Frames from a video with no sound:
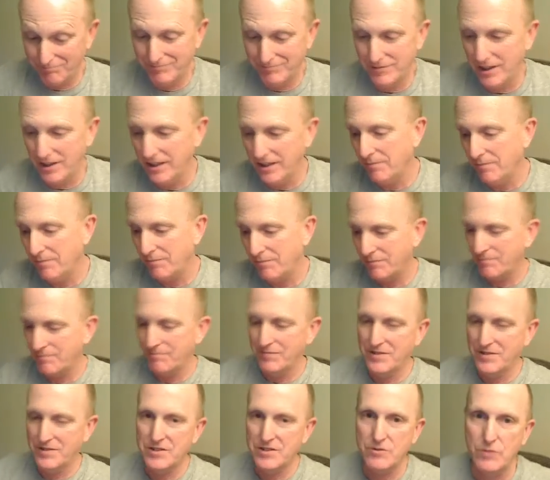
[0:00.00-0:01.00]
kind of
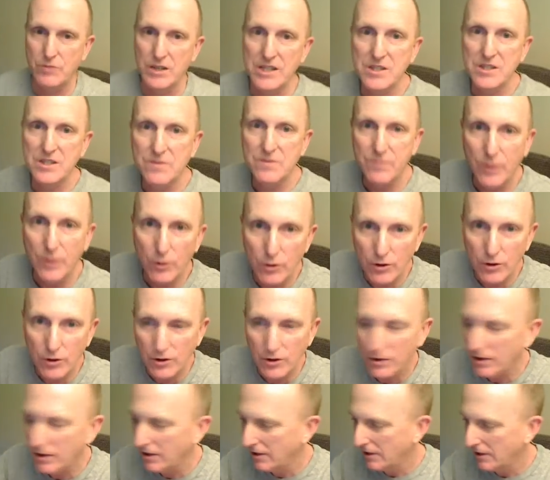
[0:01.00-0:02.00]

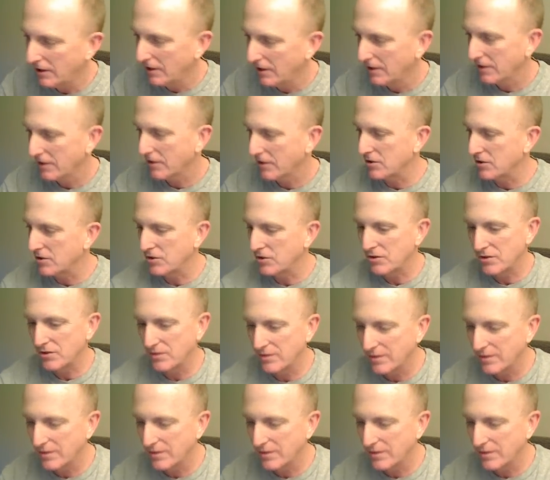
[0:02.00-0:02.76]
stressful because